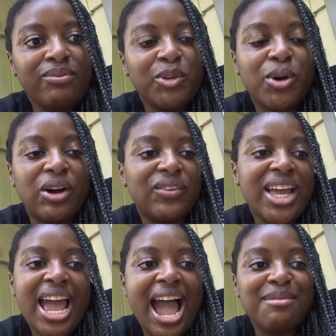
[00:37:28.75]
well,
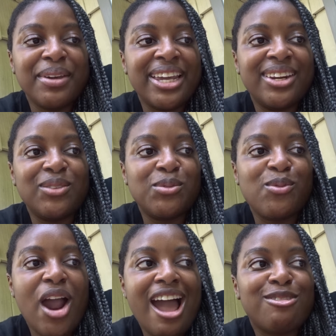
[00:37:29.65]
I mean,
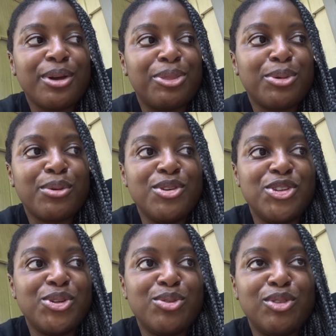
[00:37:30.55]
we're halfway through, and
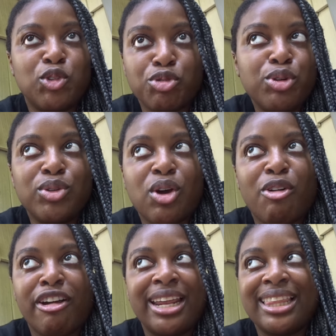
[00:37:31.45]
Drew, Drew is
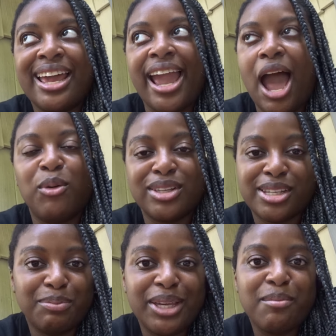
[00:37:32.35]
already like, I want
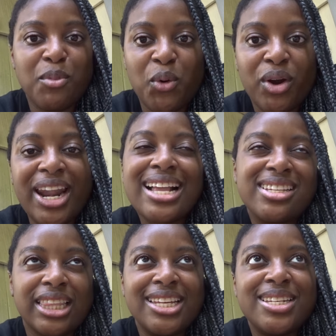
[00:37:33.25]
something more. Not
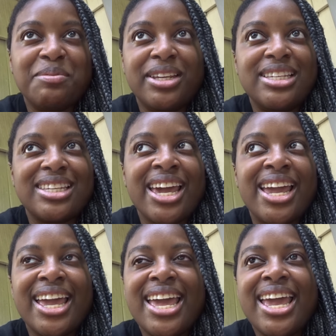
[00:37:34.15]
to London, but he's
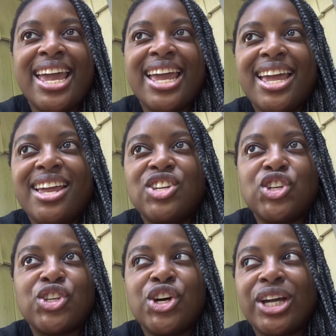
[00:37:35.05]
like,
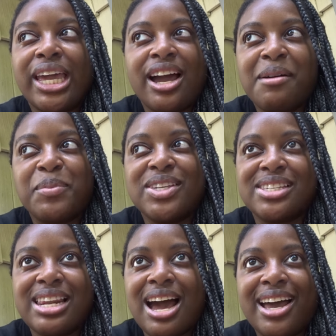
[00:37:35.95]
just hooking up
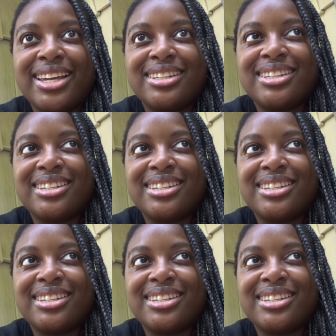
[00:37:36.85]
is not